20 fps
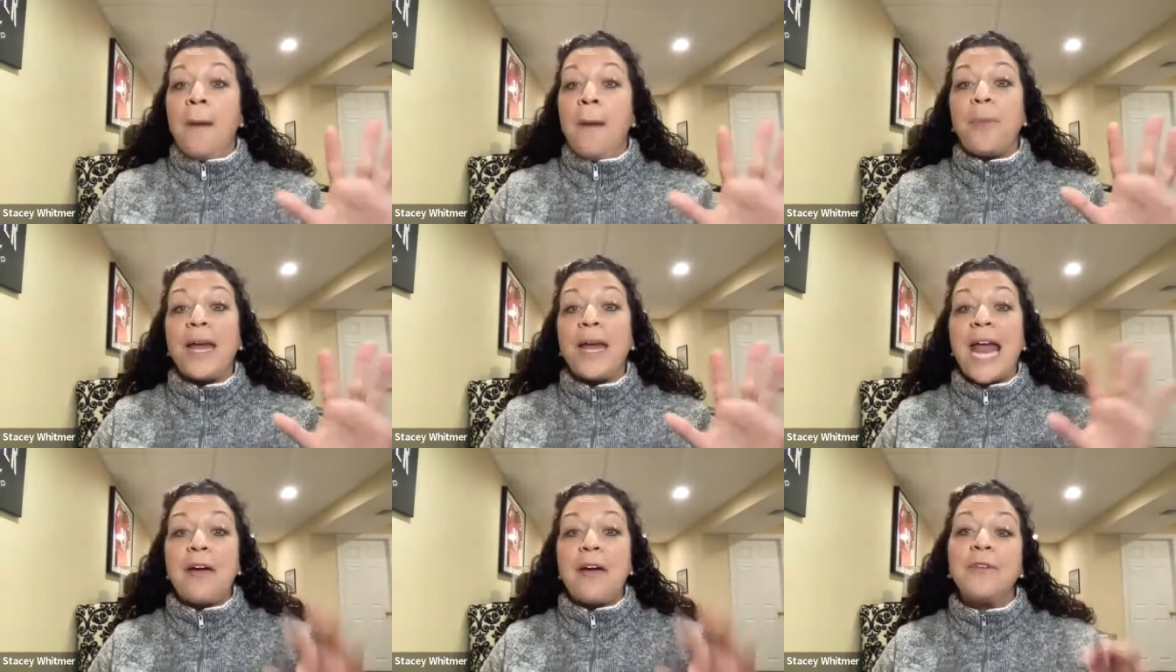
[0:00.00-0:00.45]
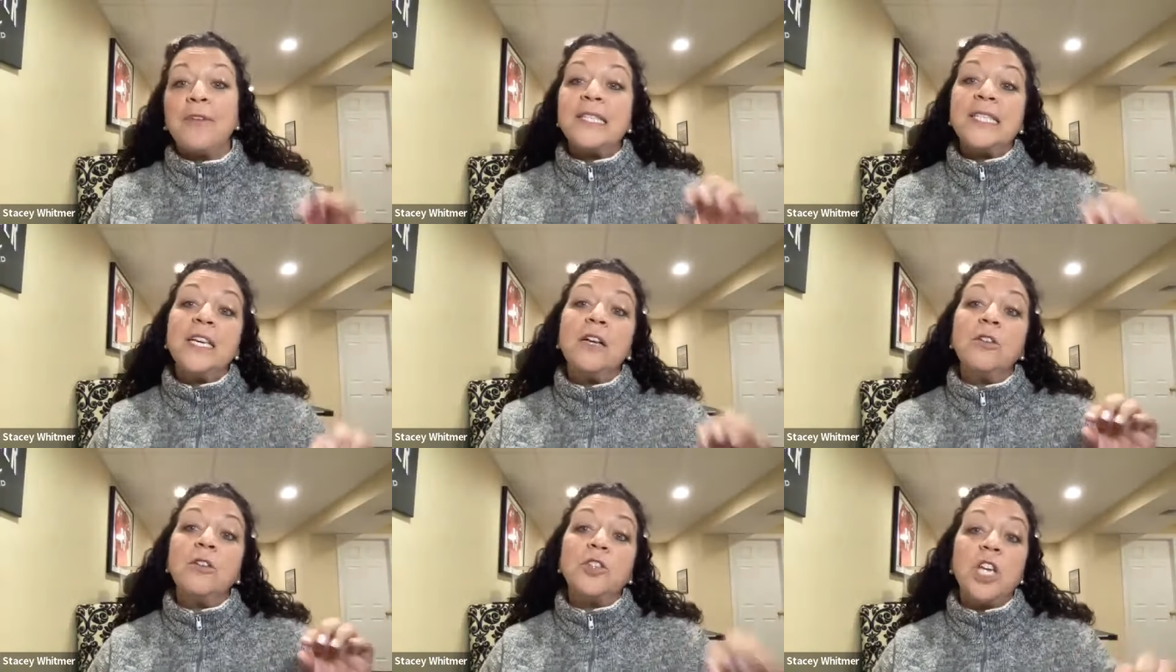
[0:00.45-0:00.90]
but every
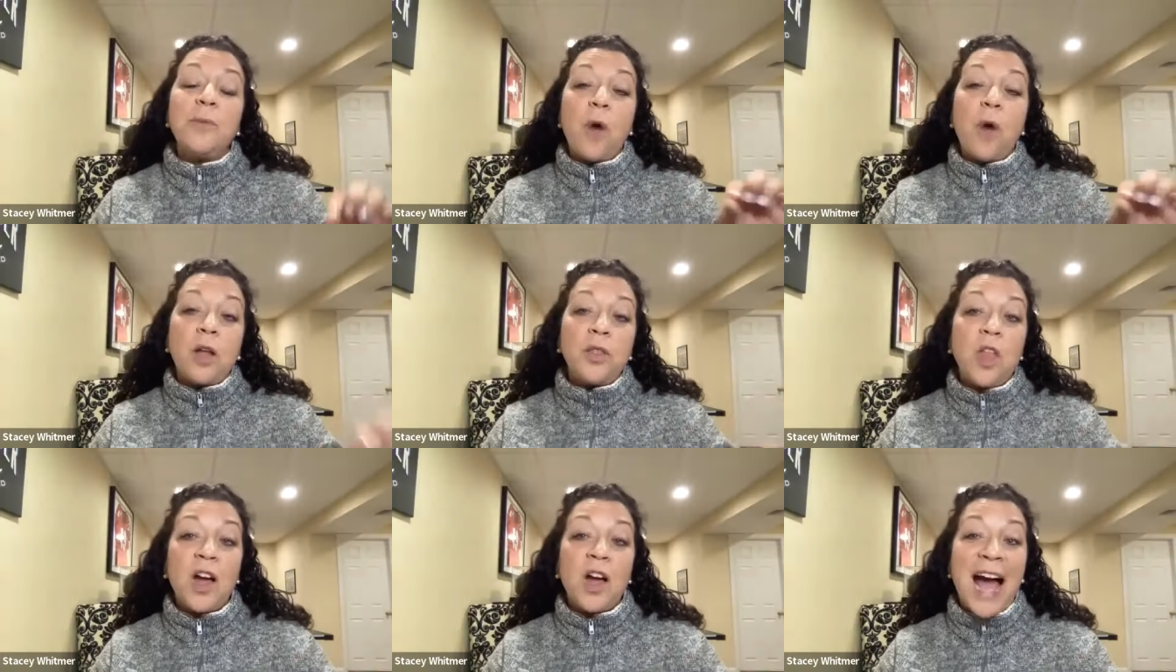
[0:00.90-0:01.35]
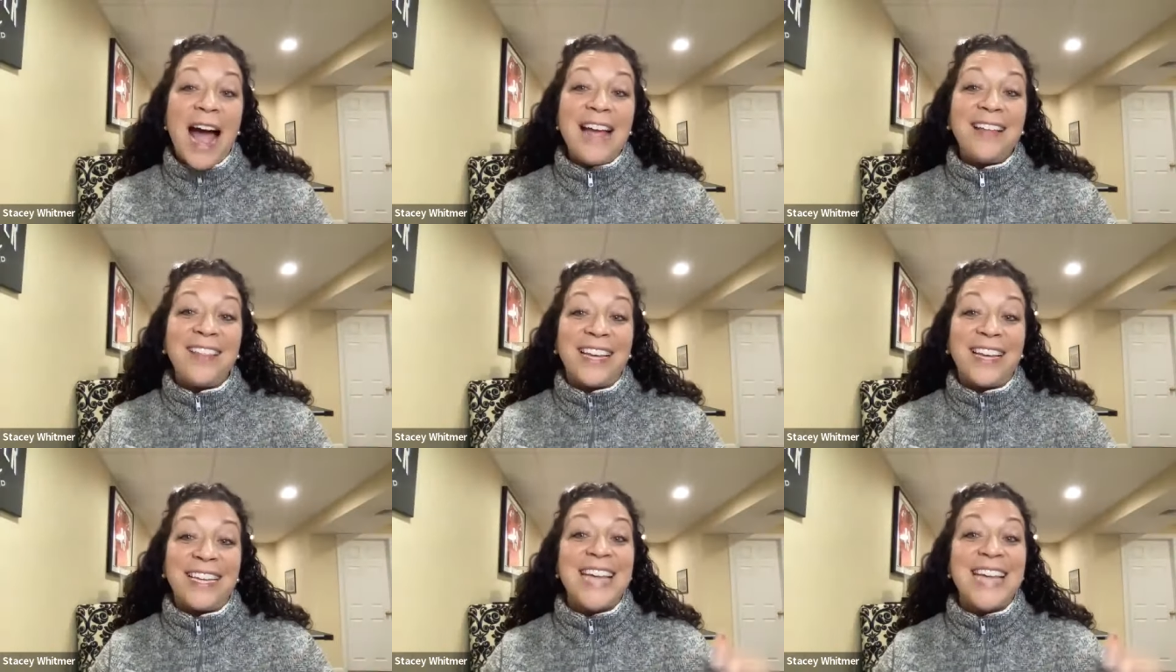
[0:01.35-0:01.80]
single gym on Long
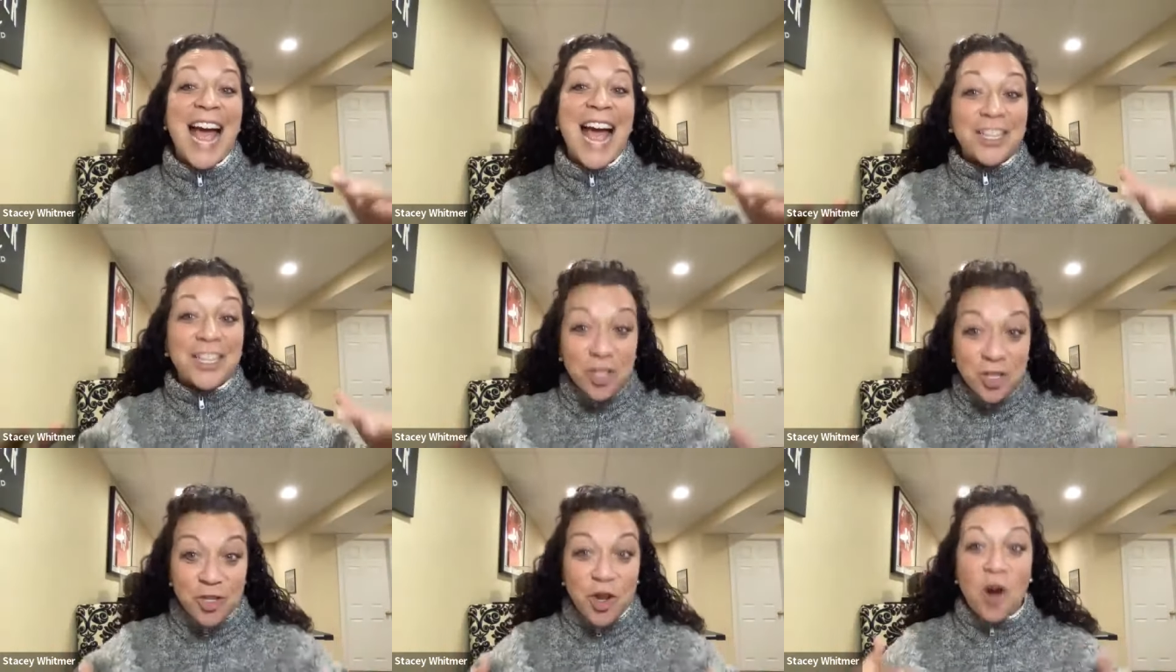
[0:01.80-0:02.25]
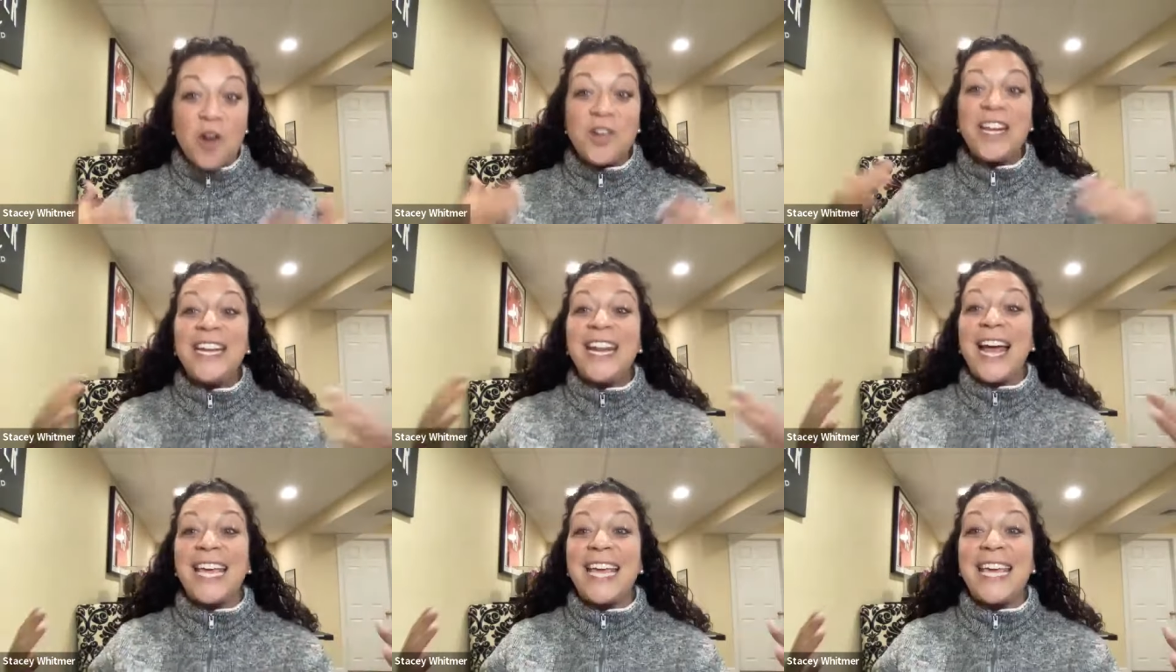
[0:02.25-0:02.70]
Island has
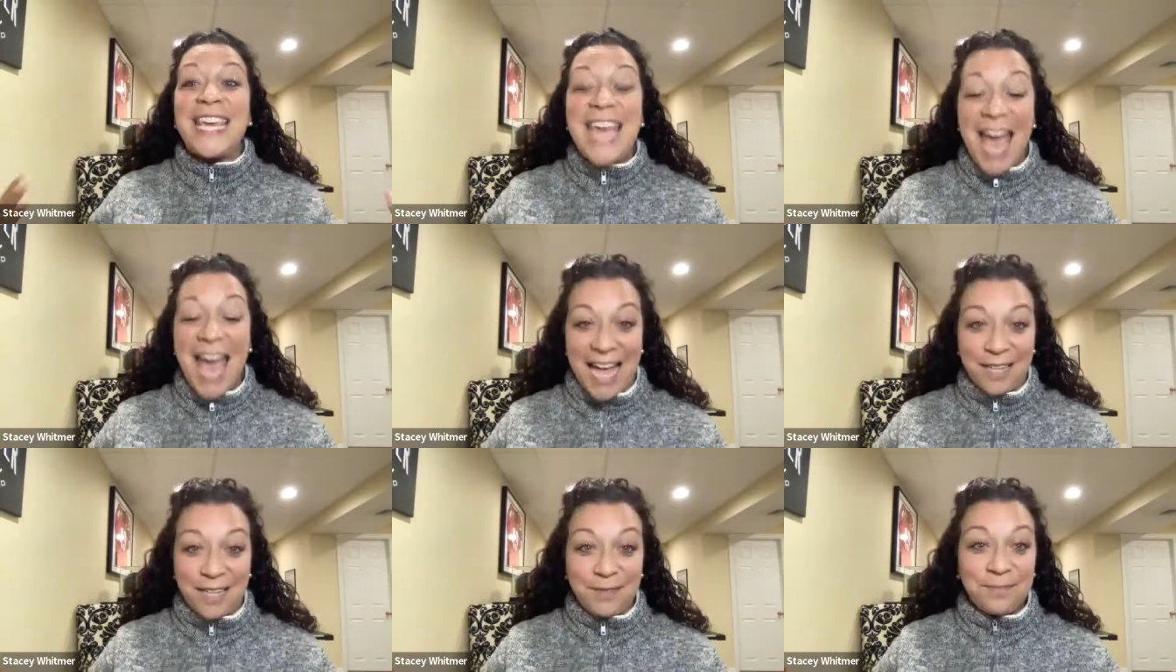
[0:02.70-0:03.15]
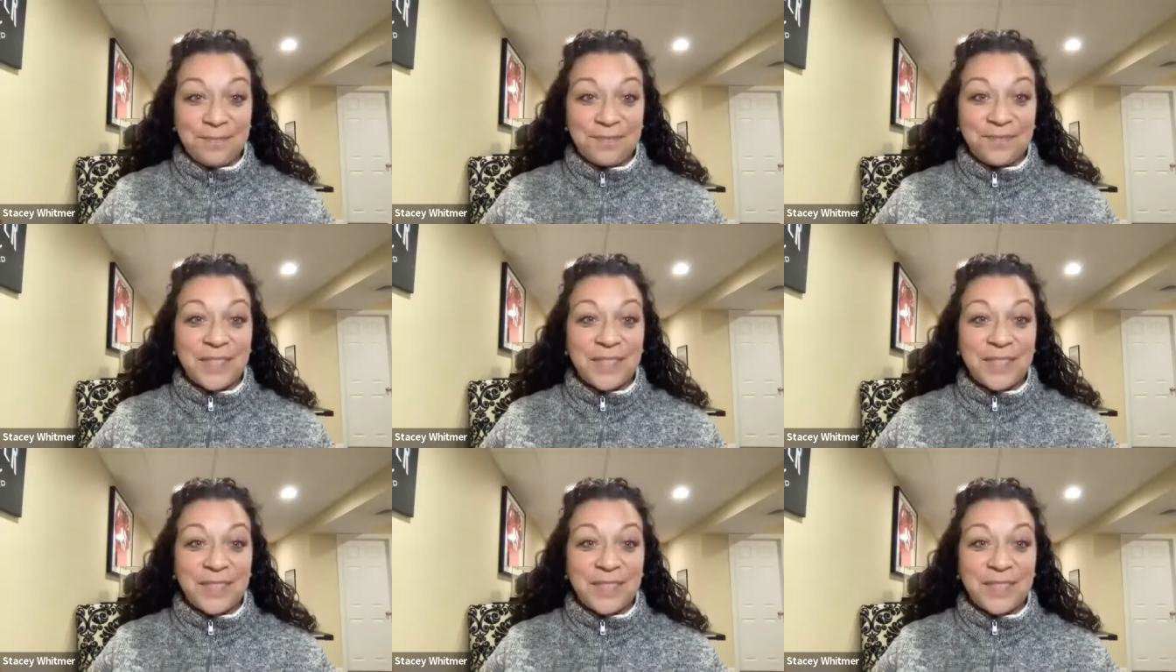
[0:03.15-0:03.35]
started again